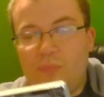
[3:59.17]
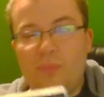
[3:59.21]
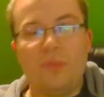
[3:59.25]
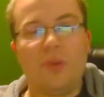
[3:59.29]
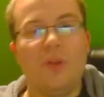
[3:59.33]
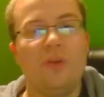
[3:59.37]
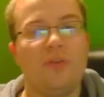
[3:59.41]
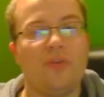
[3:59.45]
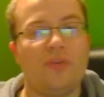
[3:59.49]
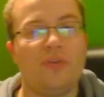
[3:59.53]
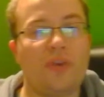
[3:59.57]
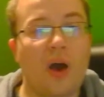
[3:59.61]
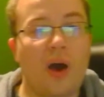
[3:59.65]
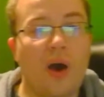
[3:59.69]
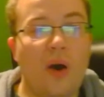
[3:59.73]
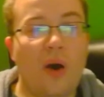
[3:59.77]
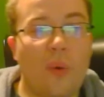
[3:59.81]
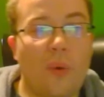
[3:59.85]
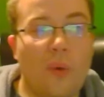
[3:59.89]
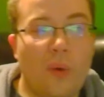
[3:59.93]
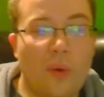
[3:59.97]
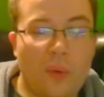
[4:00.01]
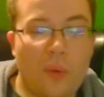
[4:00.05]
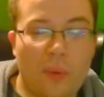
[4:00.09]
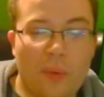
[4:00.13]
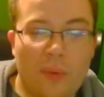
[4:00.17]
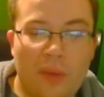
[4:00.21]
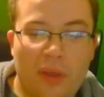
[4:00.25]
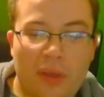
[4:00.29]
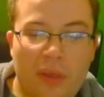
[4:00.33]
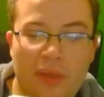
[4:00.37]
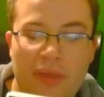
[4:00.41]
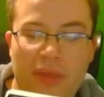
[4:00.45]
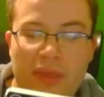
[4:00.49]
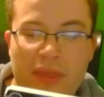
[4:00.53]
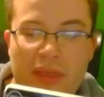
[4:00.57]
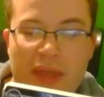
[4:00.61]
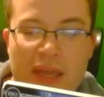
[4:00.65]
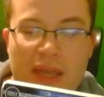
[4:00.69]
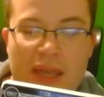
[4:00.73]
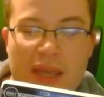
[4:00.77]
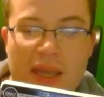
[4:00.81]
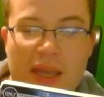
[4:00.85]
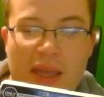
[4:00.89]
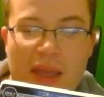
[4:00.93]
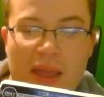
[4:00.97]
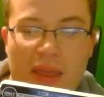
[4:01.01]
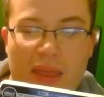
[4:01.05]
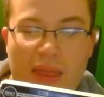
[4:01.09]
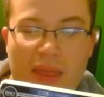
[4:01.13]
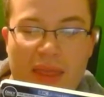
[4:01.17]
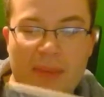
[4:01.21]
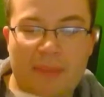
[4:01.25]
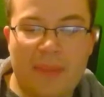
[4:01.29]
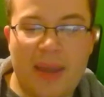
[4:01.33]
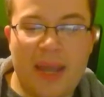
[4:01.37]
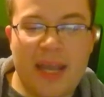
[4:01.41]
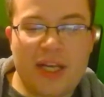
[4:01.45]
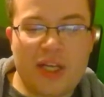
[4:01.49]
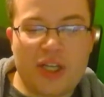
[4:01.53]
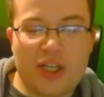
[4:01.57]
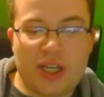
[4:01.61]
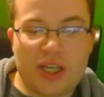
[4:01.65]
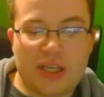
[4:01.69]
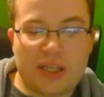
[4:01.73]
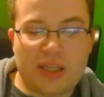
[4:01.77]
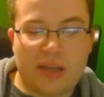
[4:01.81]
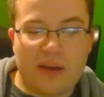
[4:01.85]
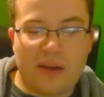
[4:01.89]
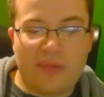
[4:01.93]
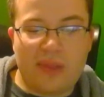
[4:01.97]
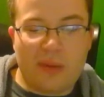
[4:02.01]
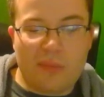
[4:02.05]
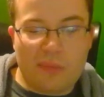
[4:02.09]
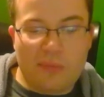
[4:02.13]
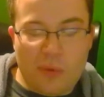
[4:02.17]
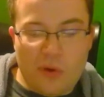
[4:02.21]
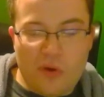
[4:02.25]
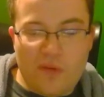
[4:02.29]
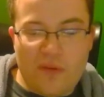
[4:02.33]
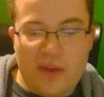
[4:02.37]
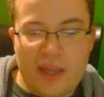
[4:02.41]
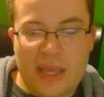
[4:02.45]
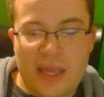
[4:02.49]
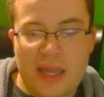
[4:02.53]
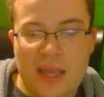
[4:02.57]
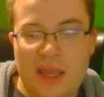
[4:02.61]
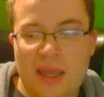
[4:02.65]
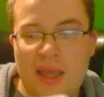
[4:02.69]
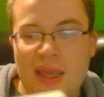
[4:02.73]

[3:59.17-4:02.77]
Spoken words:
So the main gist of the movie